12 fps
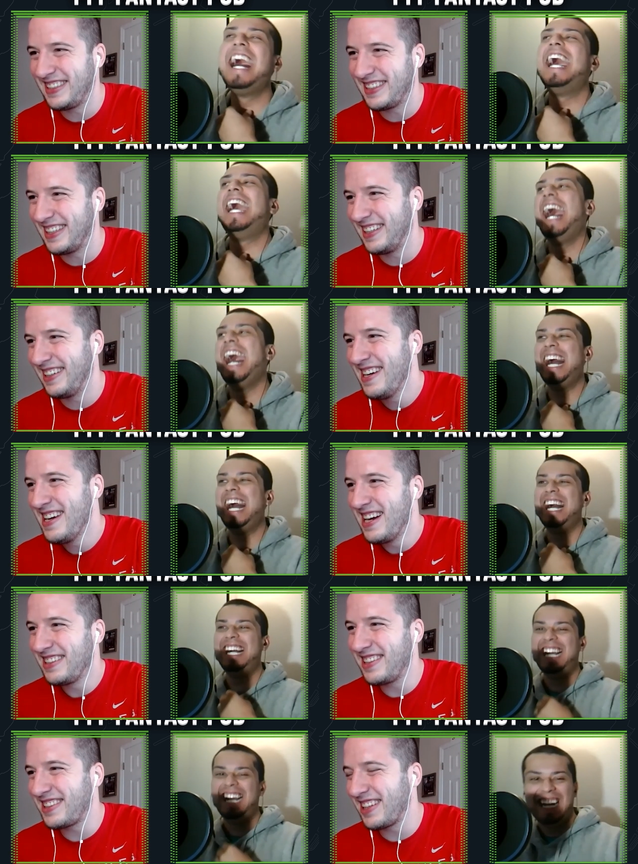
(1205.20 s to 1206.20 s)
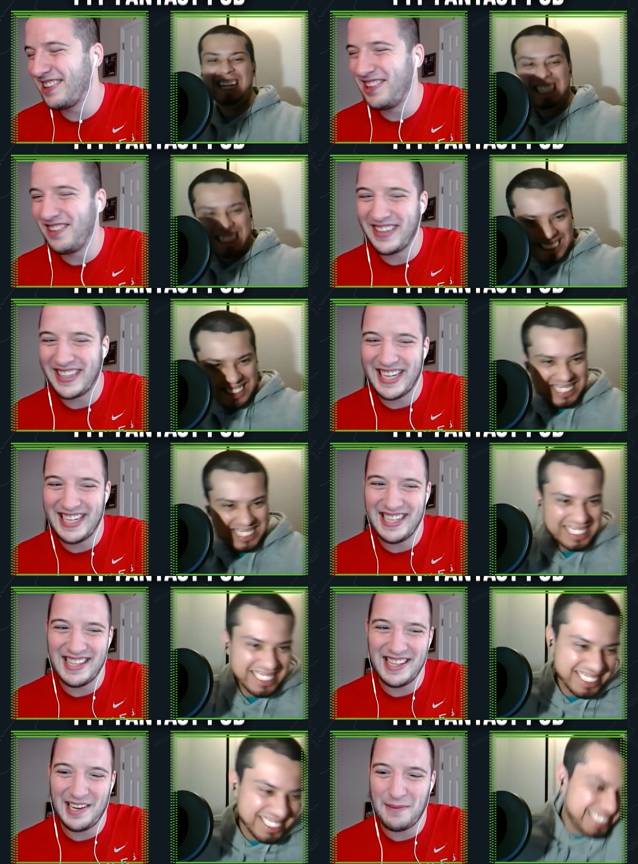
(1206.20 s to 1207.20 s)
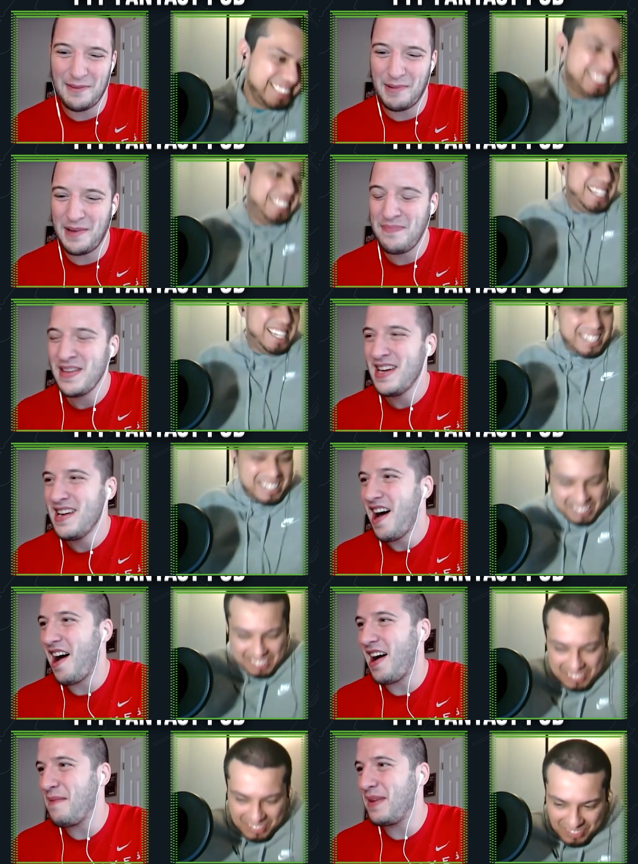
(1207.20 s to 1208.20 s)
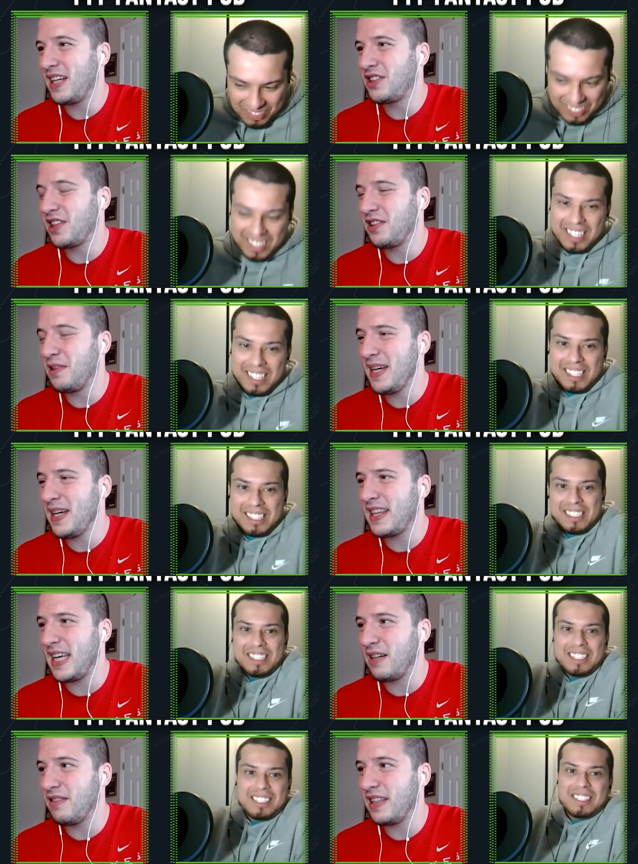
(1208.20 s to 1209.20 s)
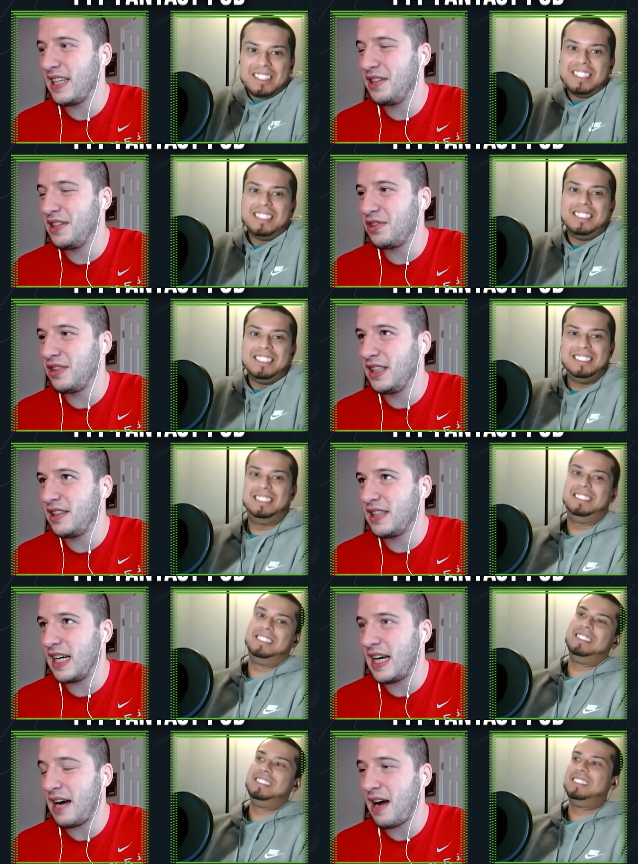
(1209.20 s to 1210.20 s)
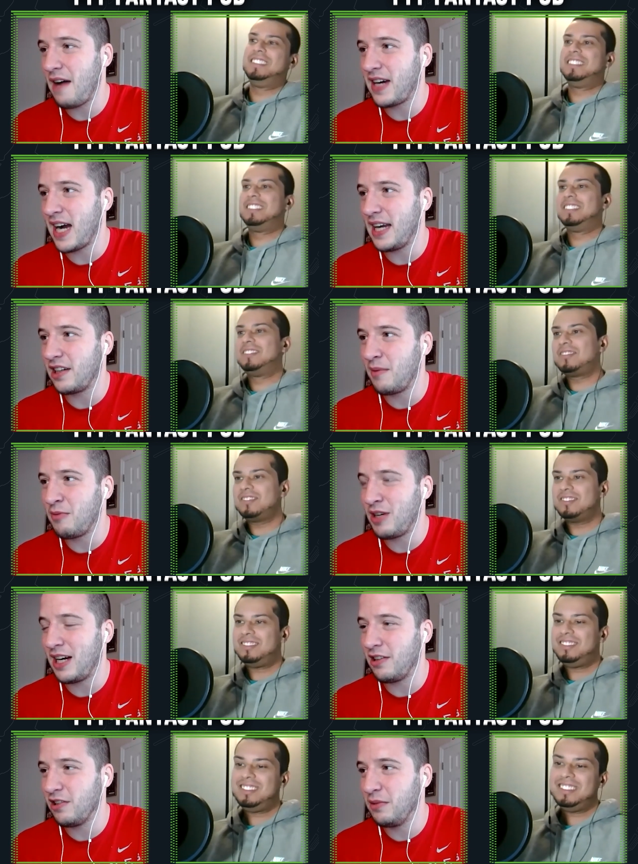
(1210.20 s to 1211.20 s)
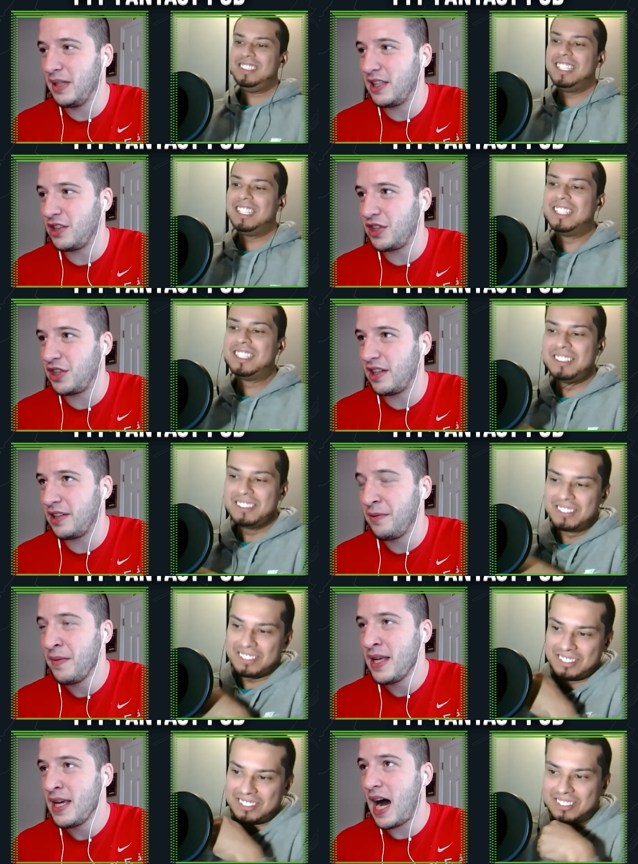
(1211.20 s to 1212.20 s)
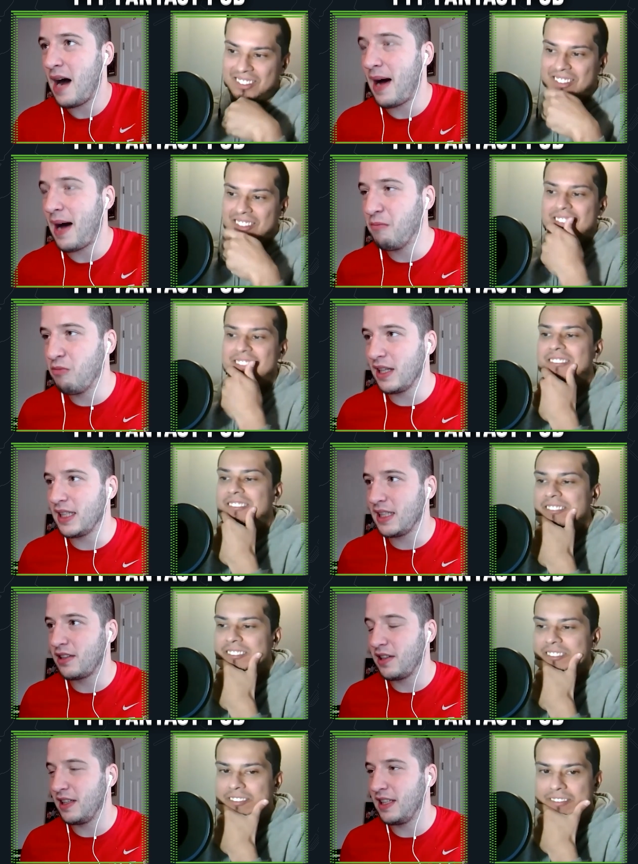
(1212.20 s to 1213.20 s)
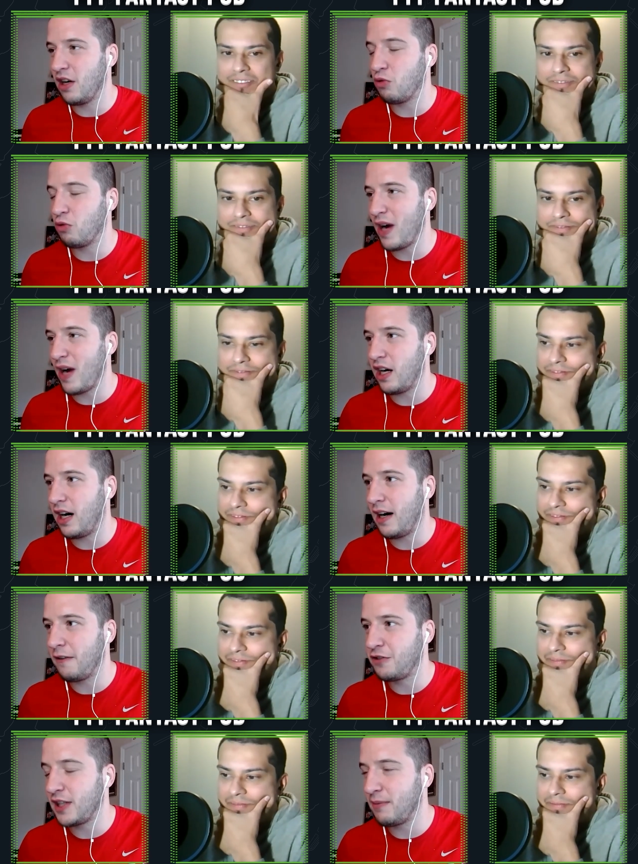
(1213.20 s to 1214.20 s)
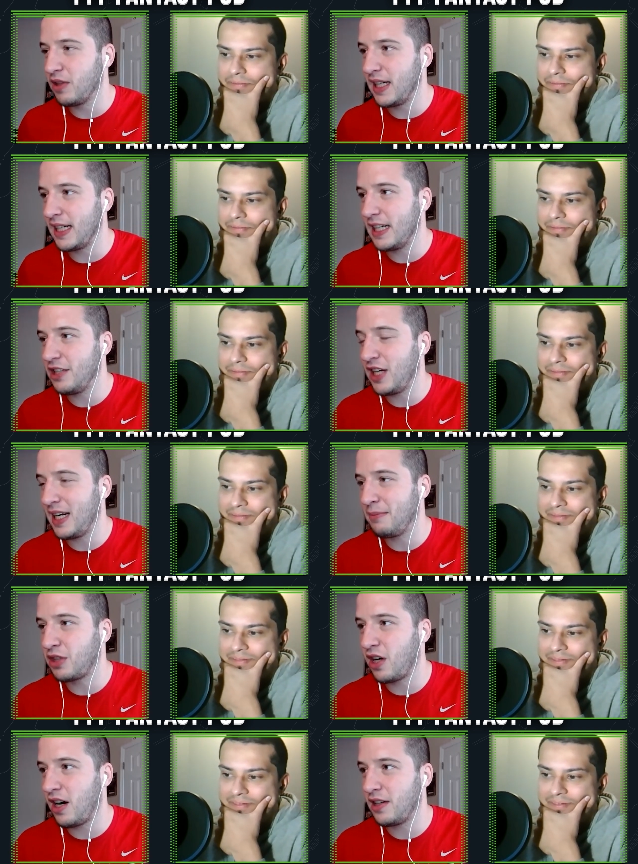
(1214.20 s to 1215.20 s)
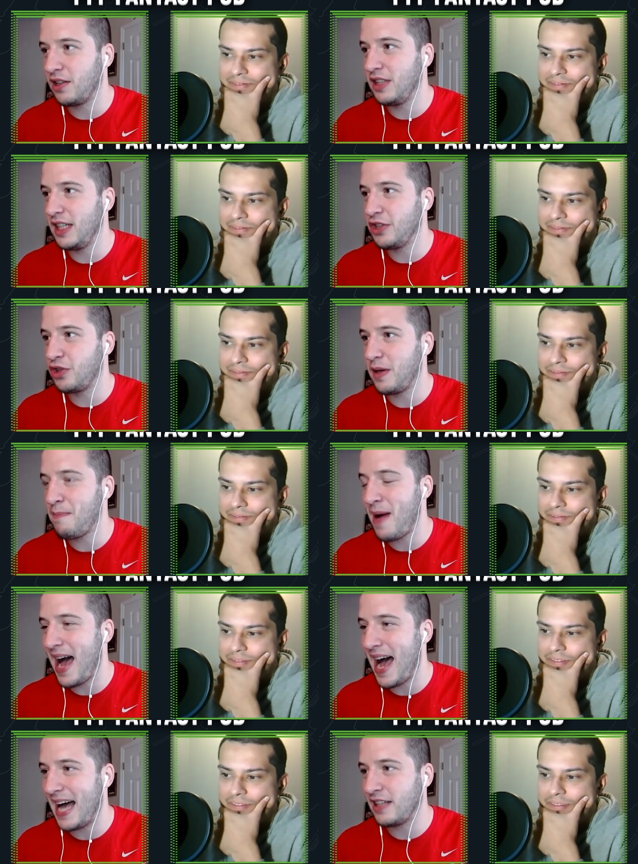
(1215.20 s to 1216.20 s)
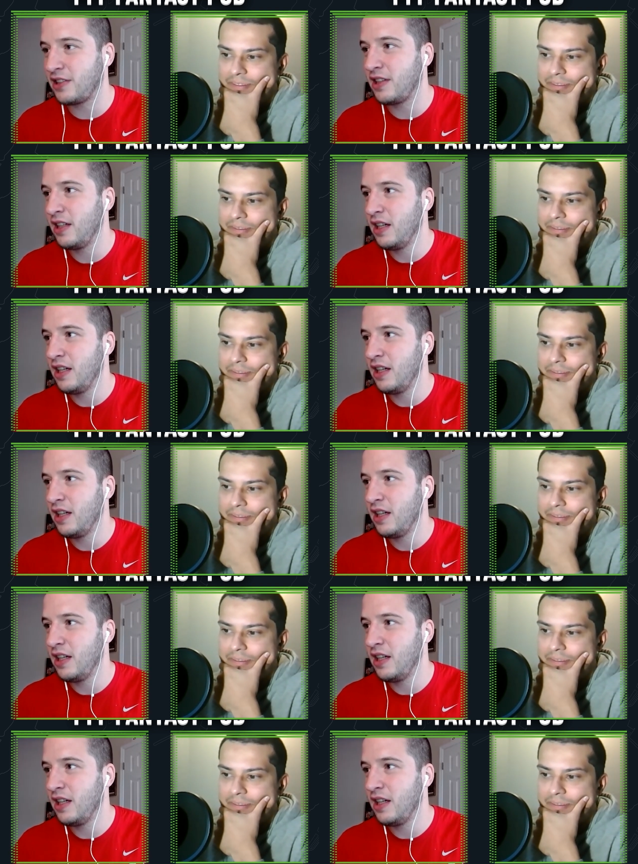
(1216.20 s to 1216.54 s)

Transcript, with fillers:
Speaker 1: Just a little bit getting in there, but all right, man. So the big thing with injuries, uh, I, have kind of come around a little bit this year, and I'm willing to, you know, write off someone like a James Conner's injury past